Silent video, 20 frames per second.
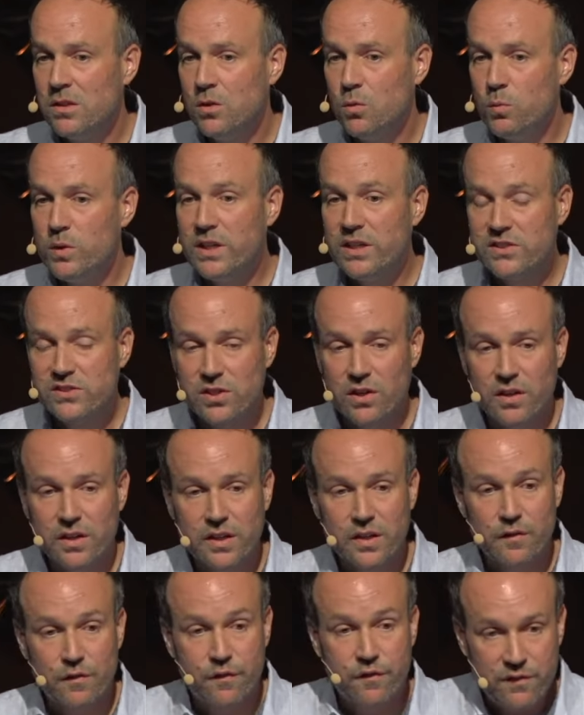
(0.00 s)
we can start
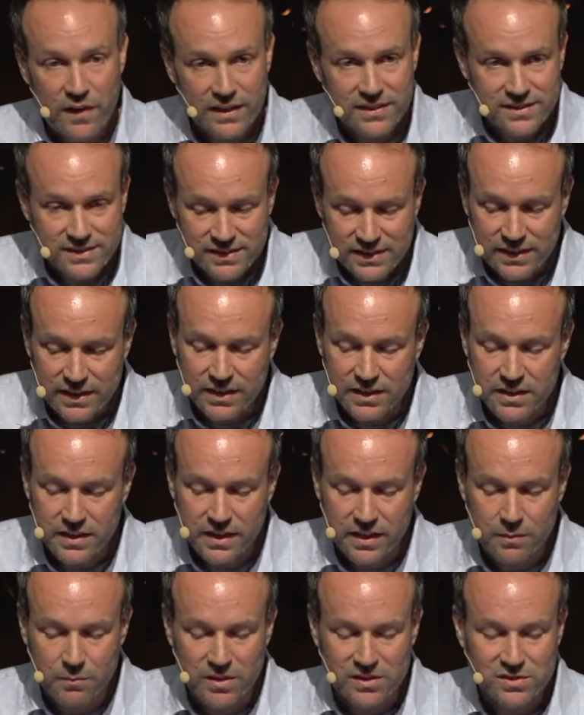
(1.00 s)
confessing
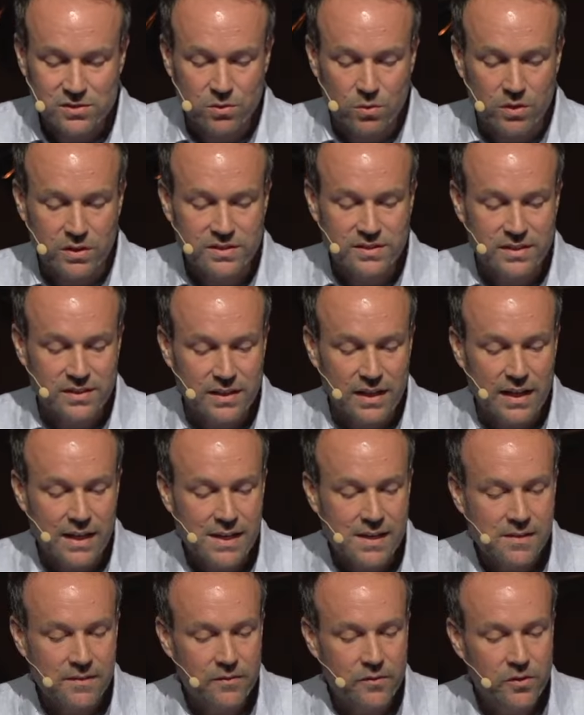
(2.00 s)
him as Lord
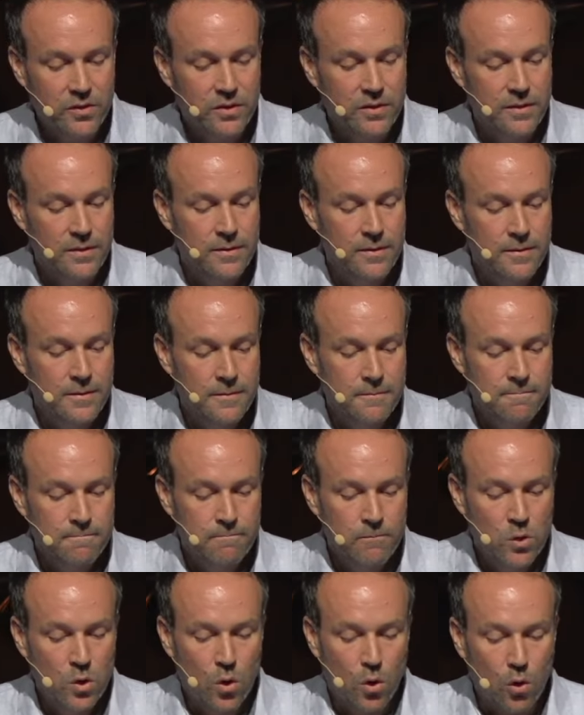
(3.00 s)
today,
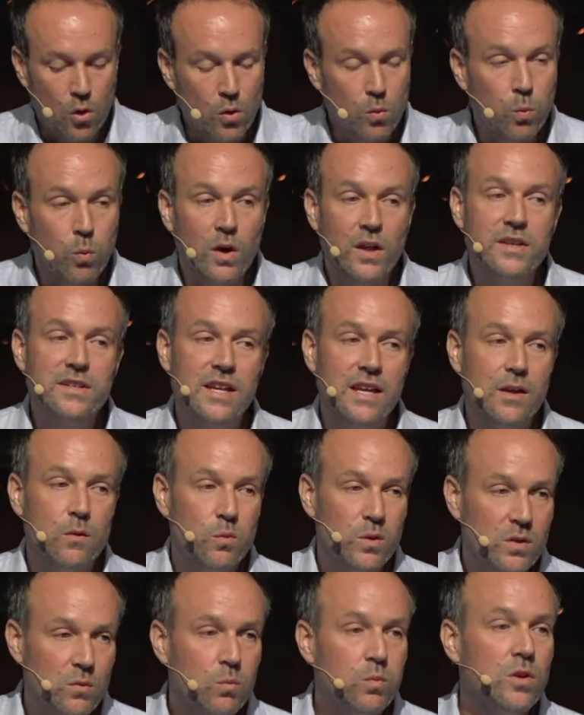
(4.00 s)
or one day
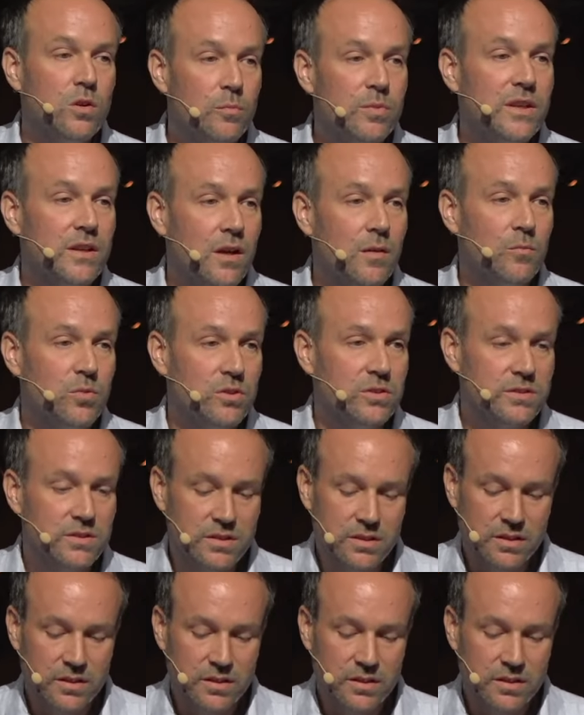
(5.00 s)
we will be humbled.